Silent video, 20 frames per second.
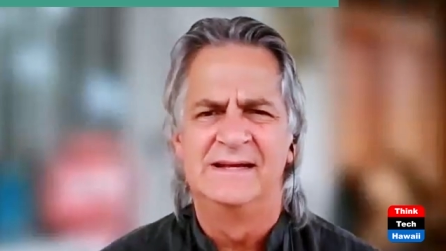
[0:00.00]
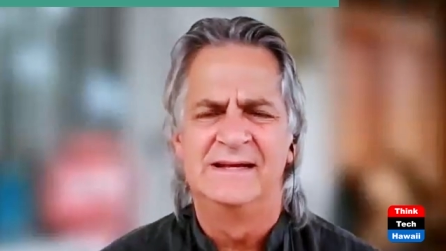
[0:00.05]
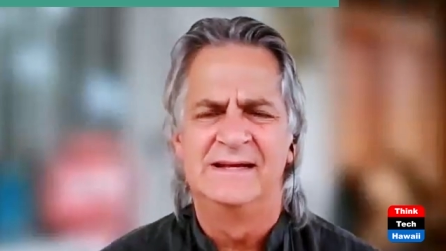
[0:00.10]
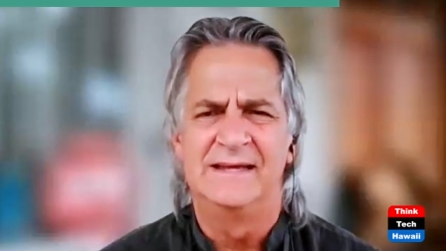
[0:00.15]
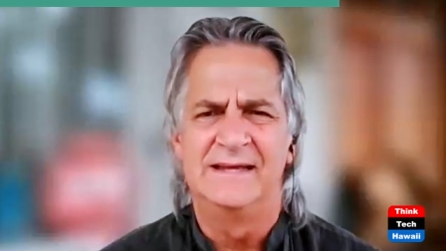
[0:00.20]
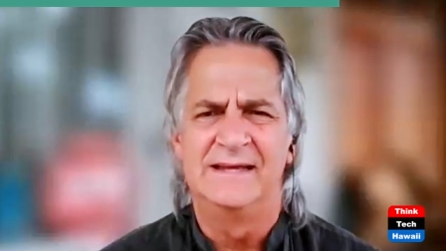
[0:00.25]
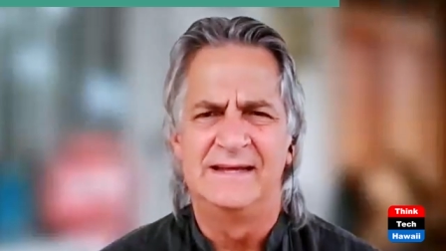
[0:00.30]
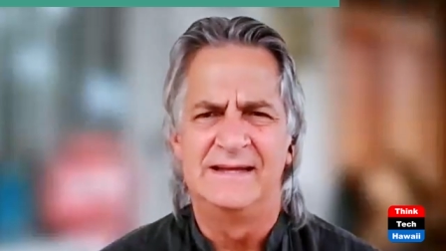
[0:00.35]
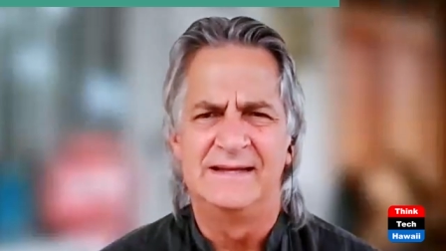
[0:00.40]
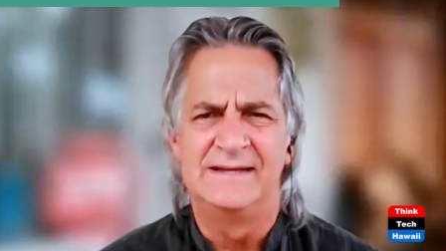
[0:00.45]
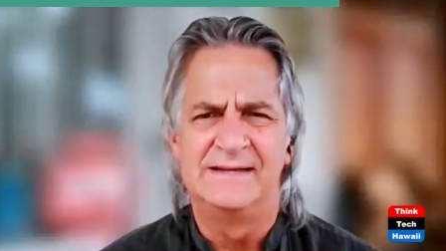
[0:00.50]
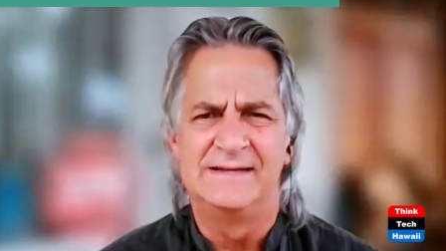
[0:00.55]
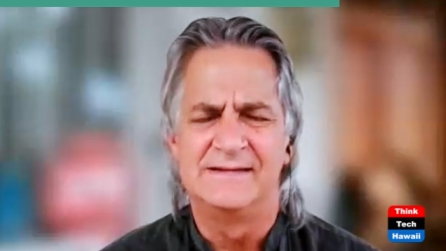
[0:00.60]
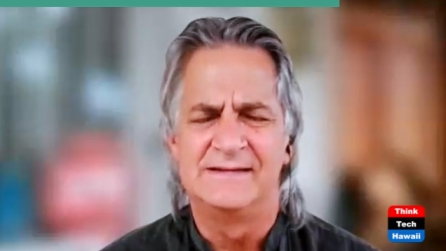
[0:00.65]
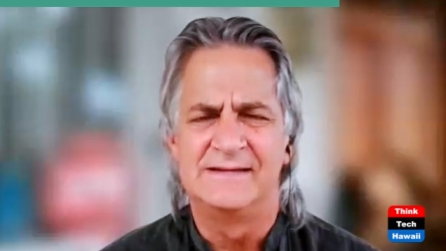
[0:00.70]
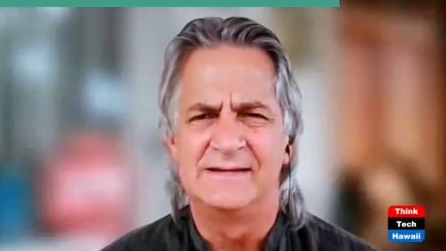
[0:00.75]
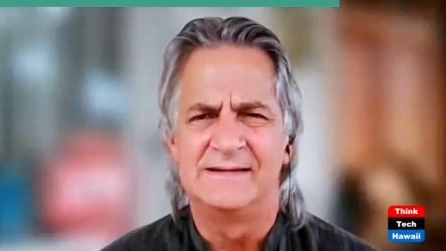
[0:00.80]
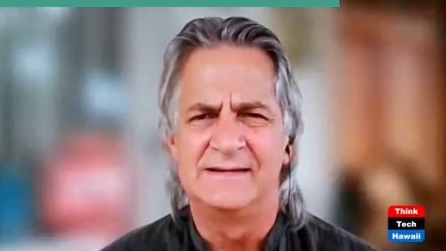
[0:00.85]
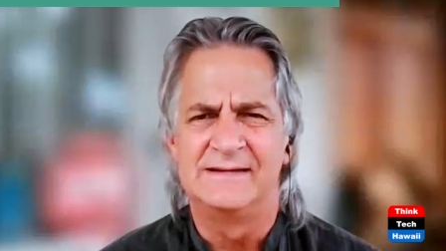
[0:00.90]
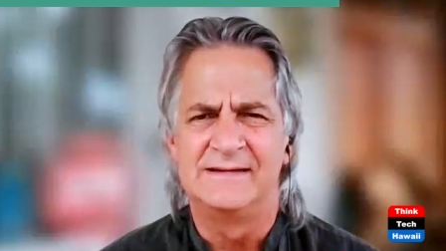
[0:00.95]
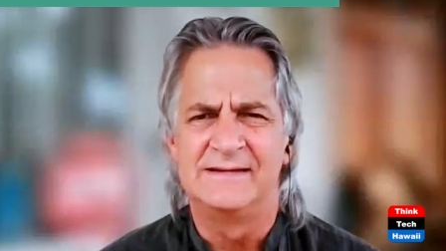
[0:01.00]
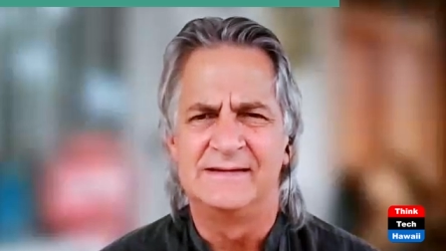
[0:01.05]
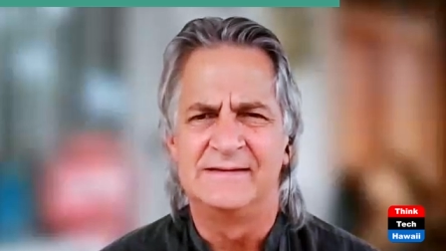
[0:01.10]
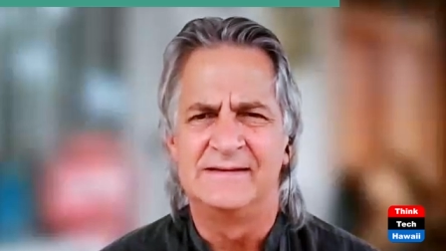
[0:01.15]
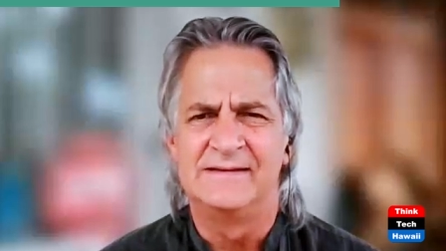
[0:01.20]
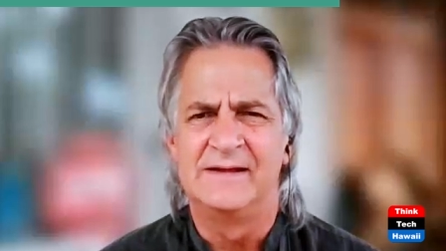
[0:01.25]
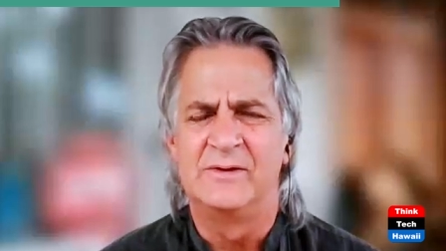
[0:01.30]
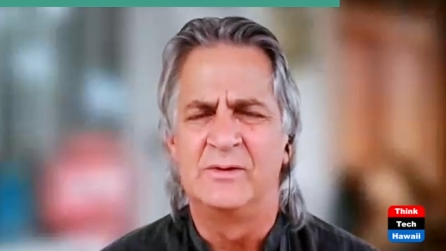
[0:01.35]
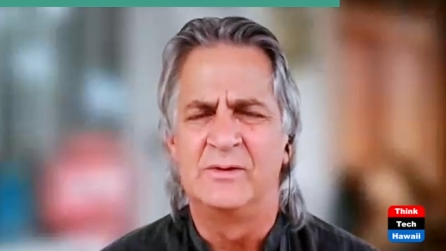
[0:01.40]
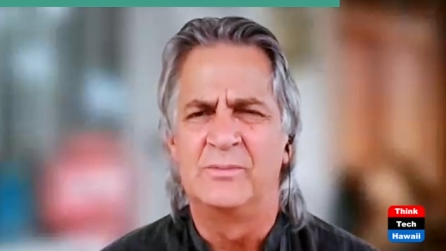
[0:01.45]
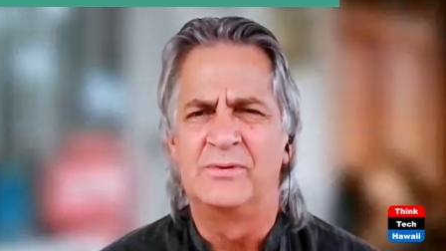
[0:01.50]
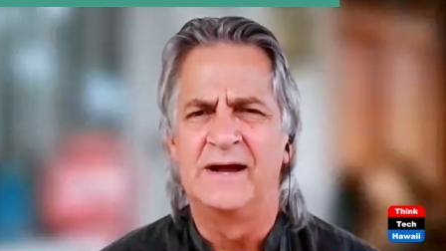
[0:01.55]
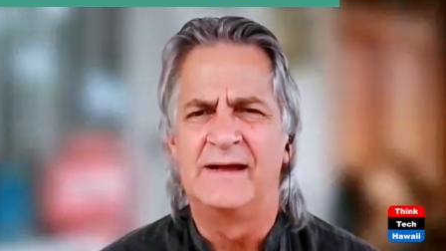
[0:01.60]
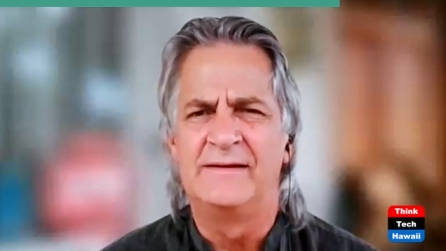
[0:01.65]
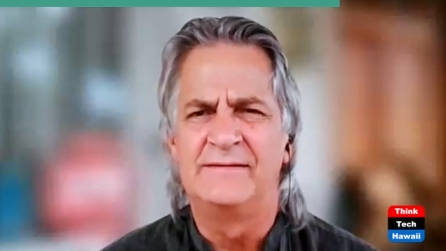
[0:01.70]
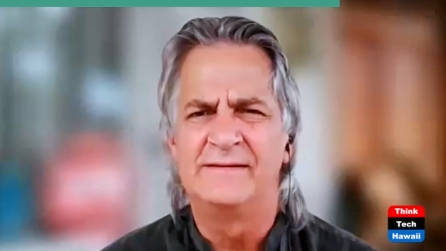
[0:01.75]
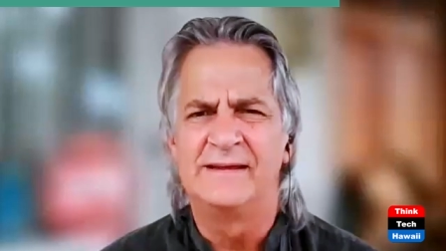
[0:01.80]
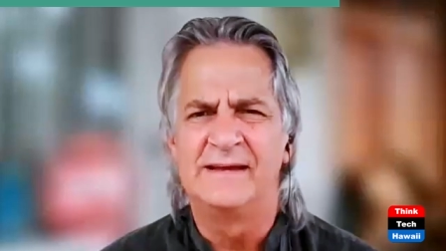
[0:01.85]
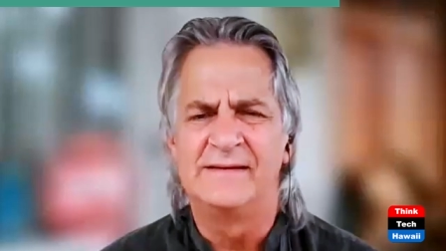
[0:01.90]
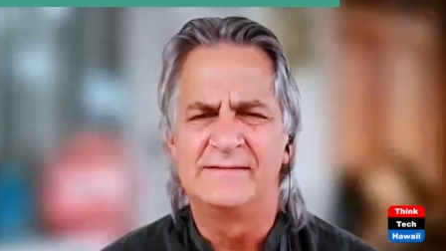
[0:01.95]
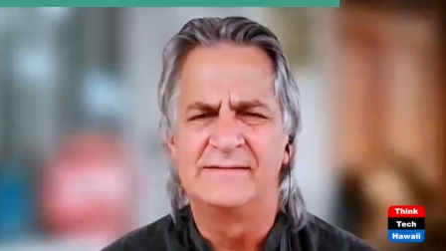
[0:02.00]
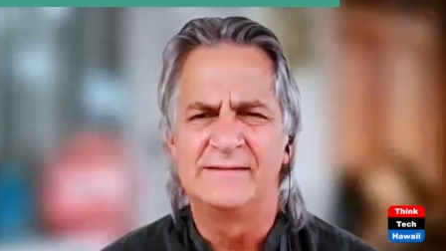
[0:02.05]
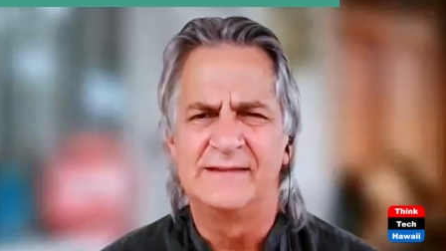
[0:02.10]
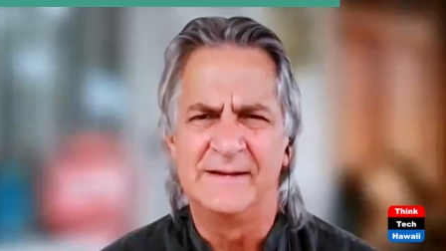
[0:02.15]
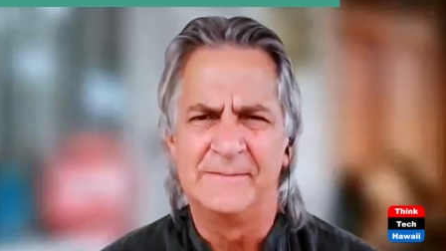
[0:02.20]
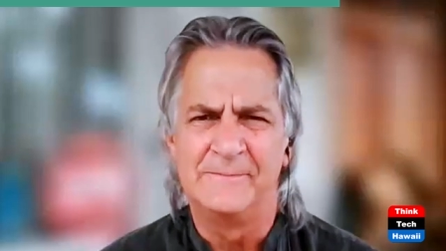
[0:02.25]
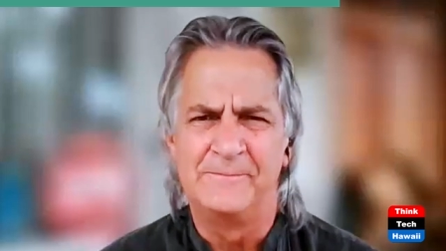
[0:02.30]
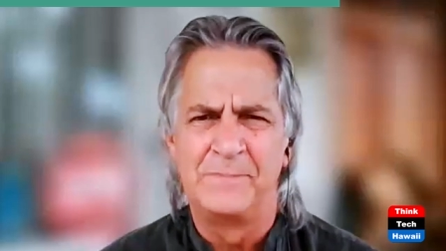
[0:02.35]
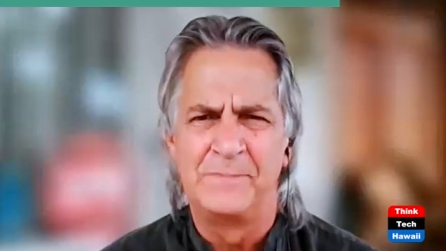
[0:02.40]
and, uh, that whole process. And